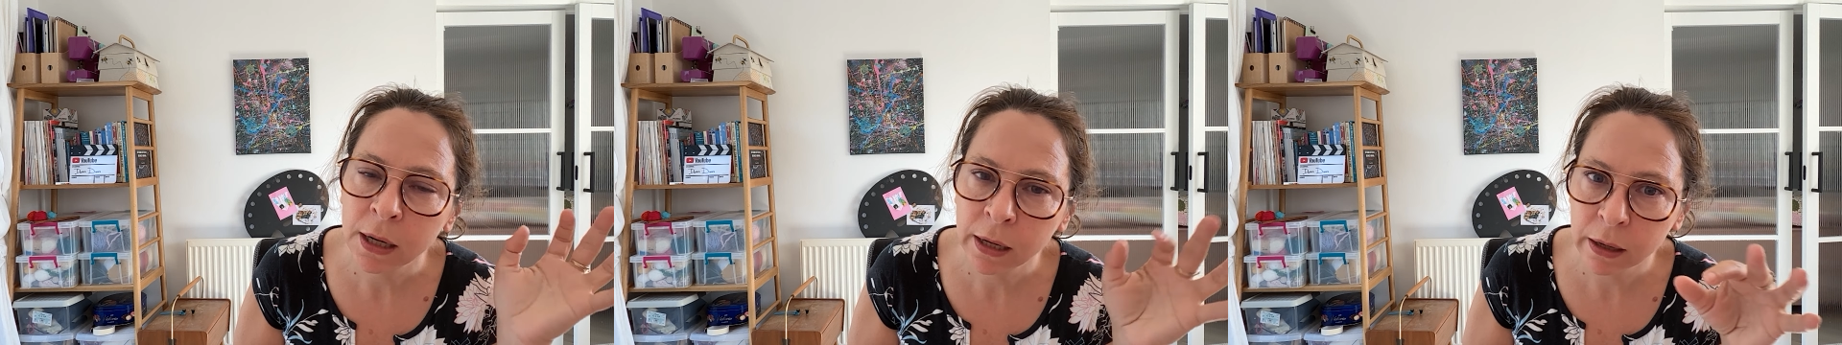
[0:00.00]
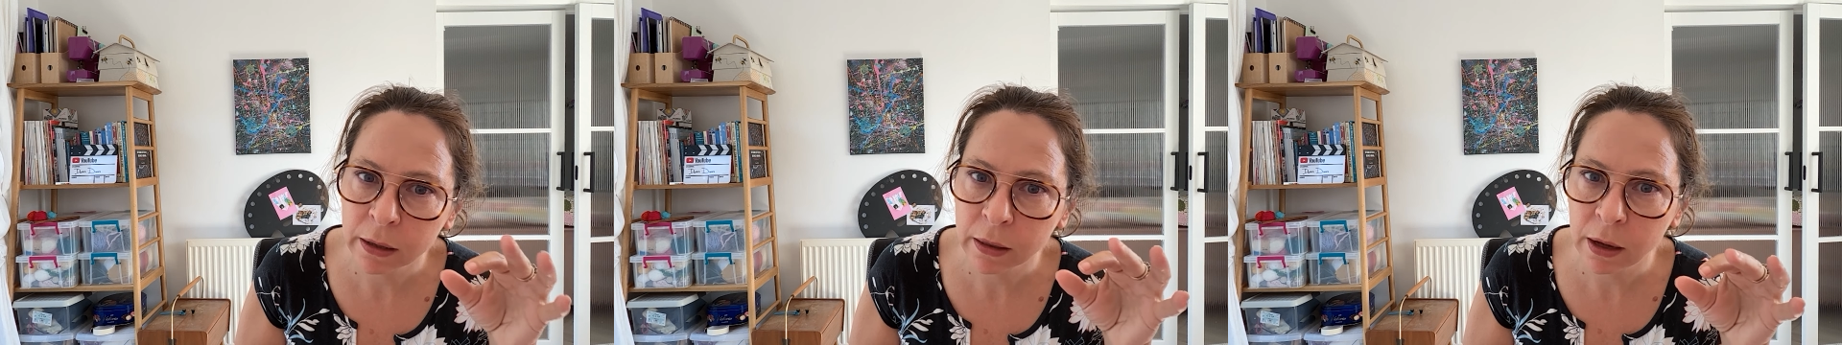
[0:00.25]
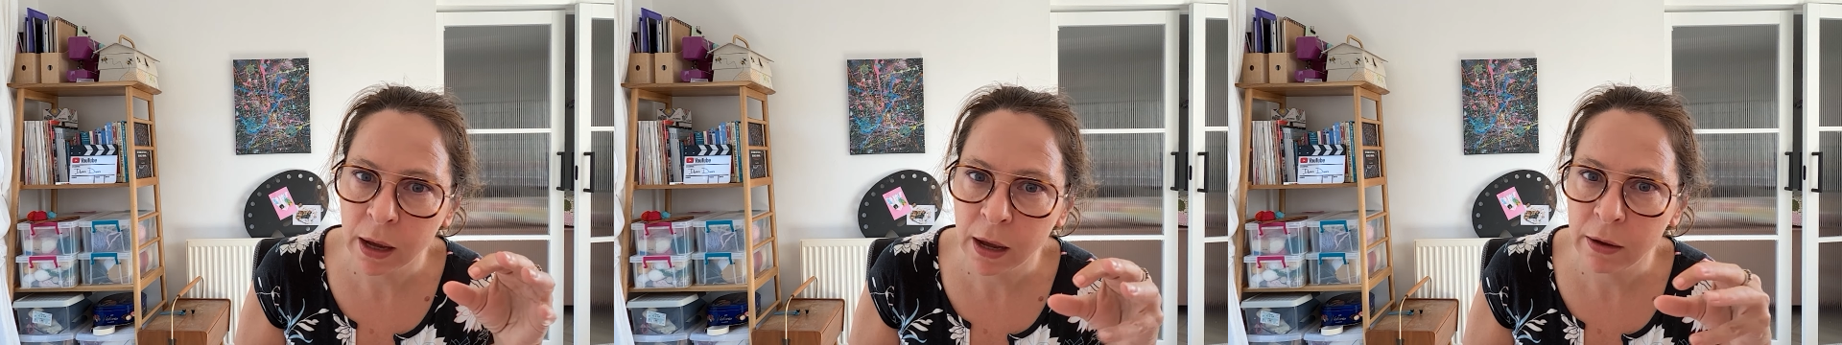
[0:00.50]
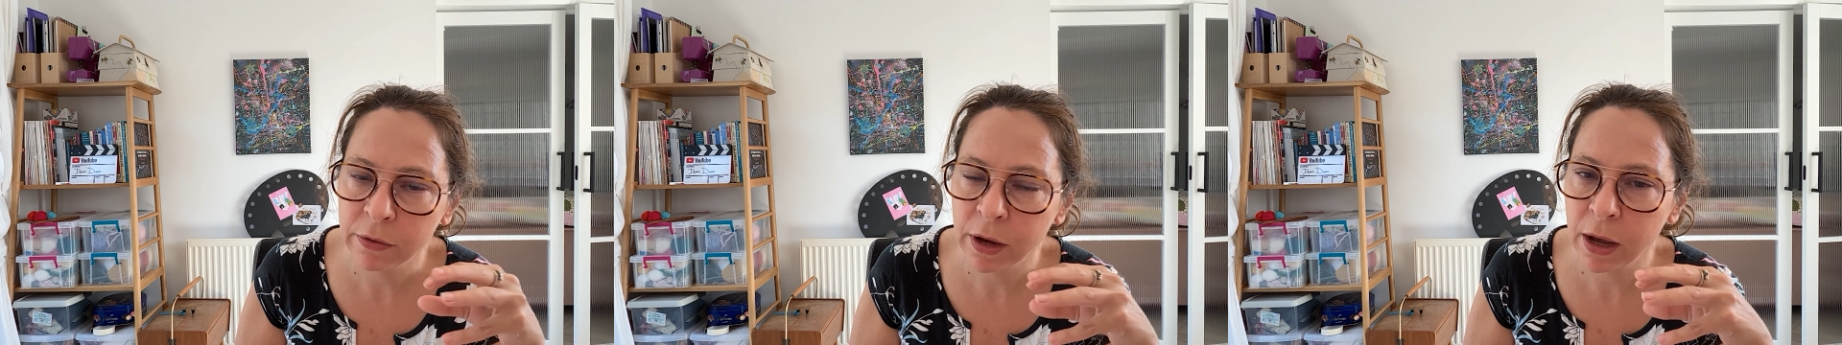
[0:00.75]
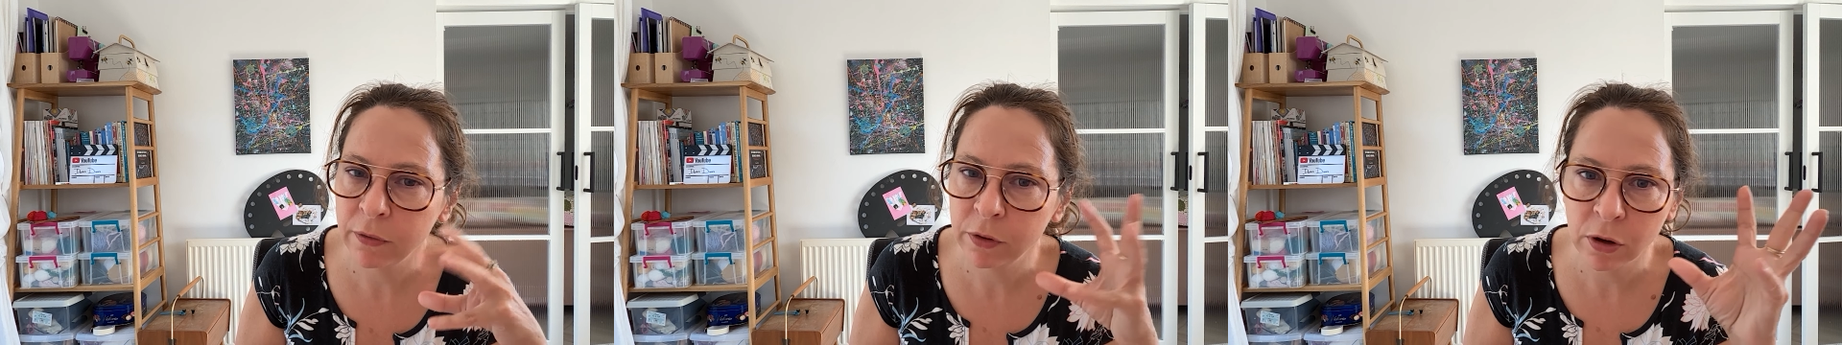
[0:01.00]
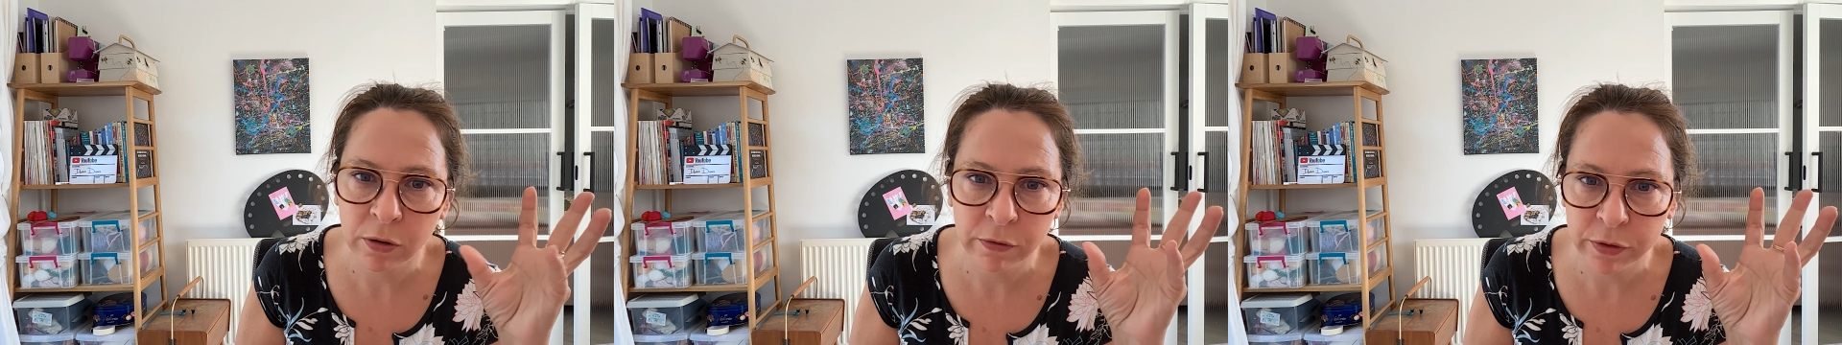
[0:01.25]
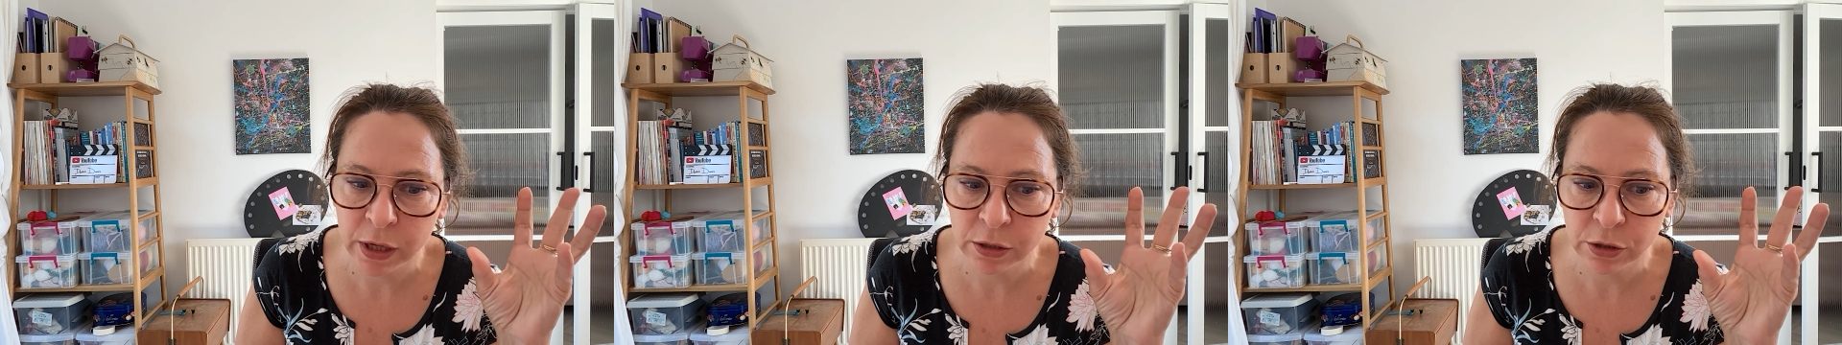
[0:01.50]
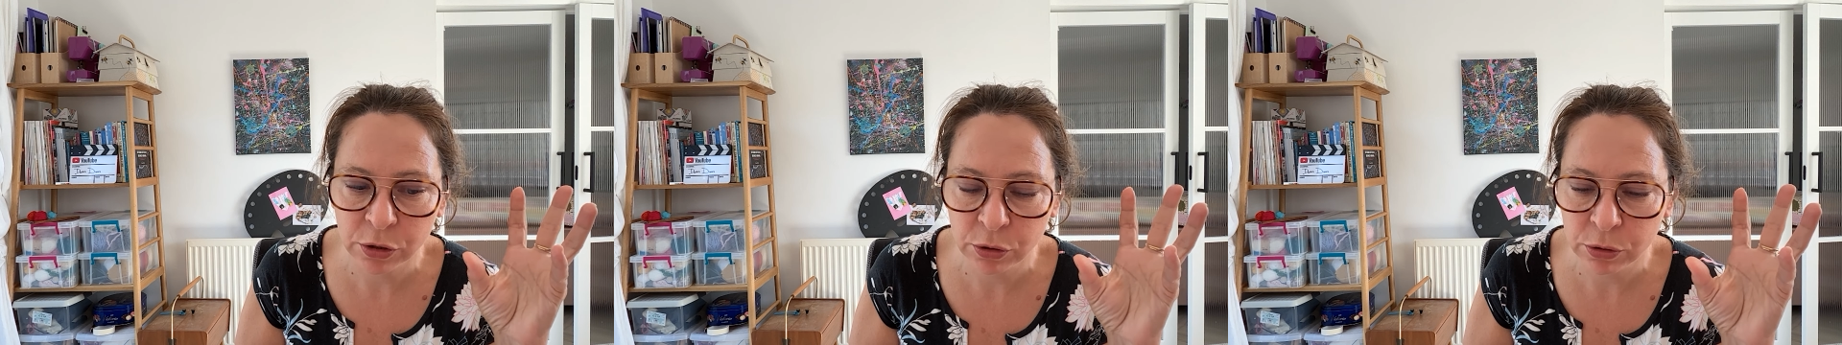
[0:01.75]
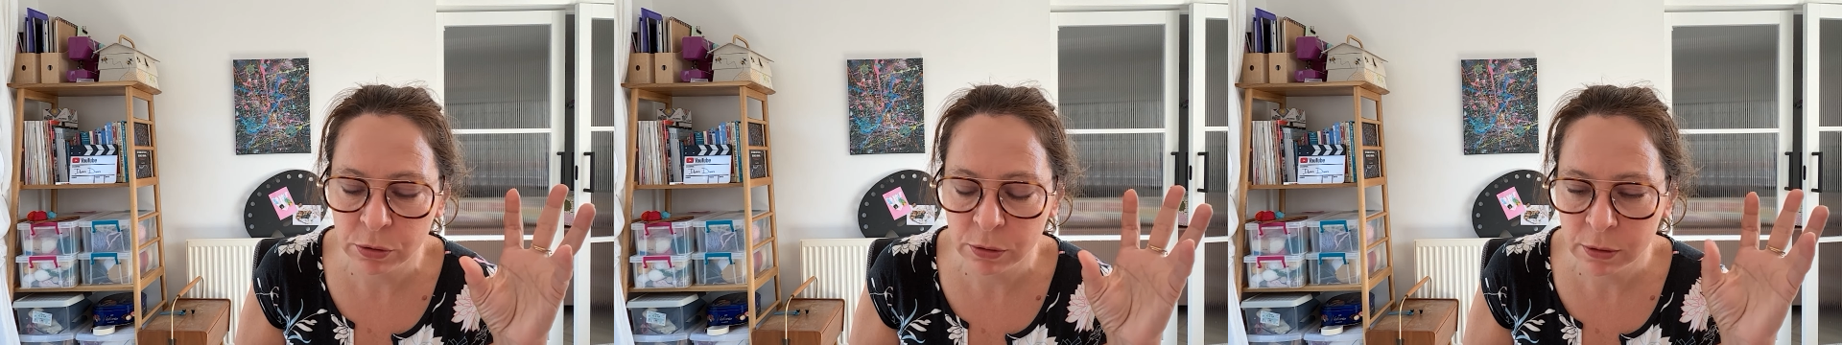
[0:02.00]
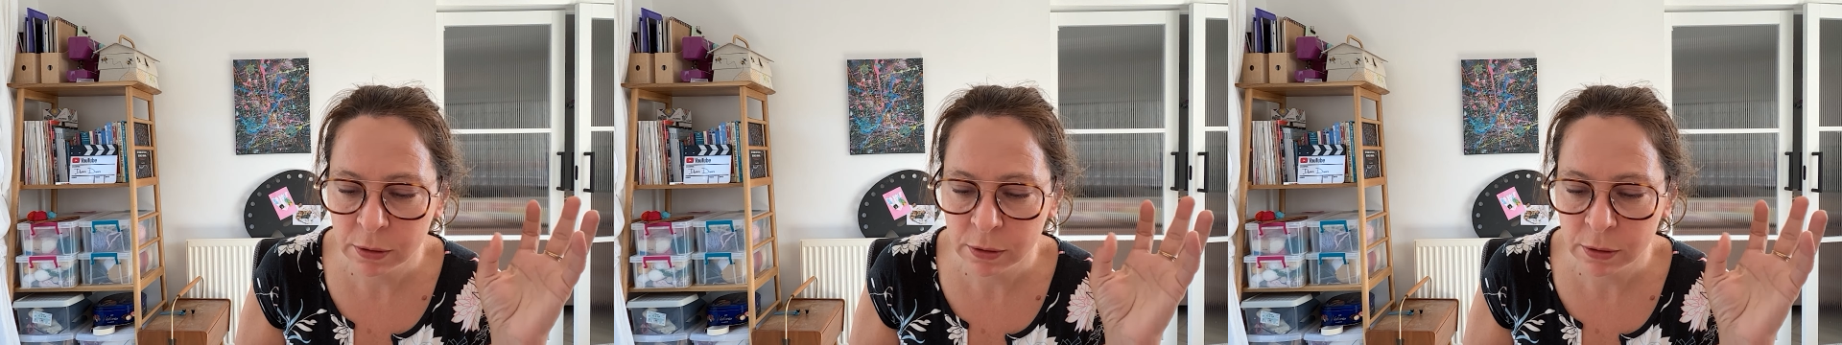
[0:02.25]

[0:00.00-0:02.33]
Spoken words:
link that I have. I have a confidential,